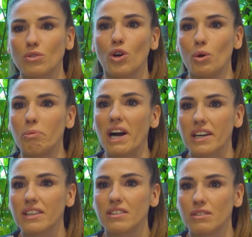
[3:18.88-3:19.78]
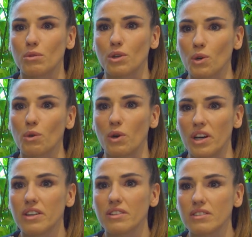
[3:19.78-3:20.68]
go back where we
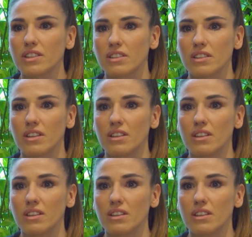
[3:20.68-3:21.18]
were in